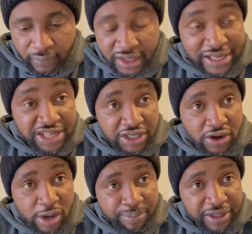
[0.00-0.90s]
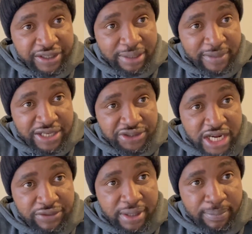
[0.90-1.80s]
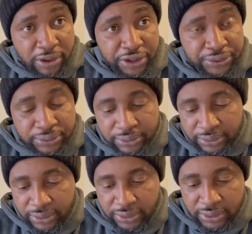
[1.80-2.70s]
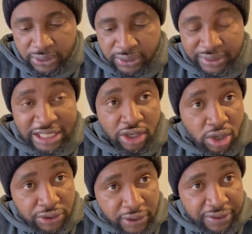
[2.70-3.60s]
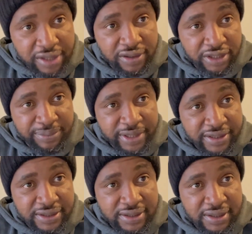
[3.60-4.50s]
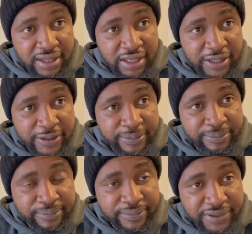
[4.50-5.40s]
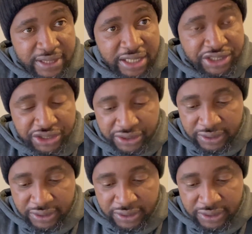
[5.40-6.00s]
that's the company name that is trying to employ you, that conducted the DBS search,